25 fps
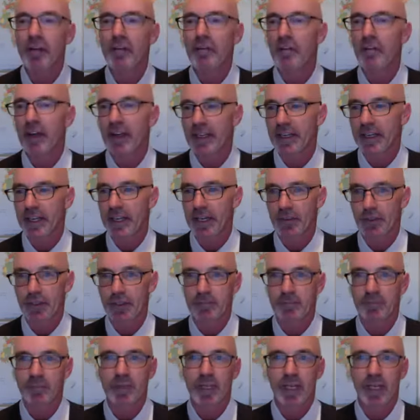to find out,
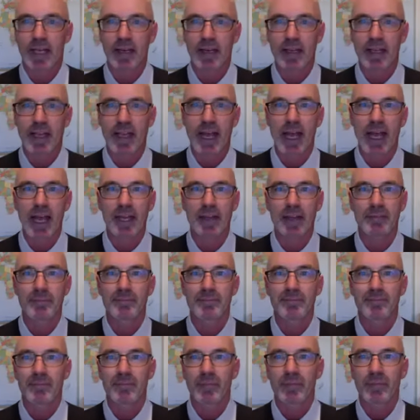Kellyanne
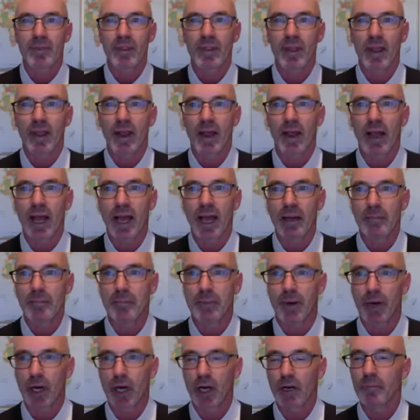uh, and
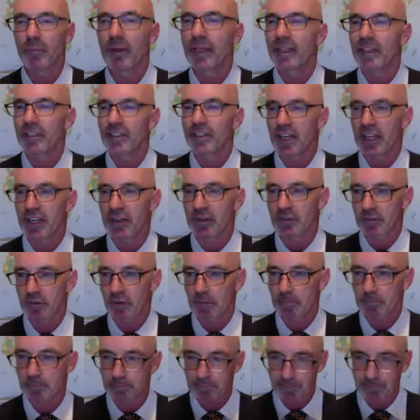Barb and Jennifer.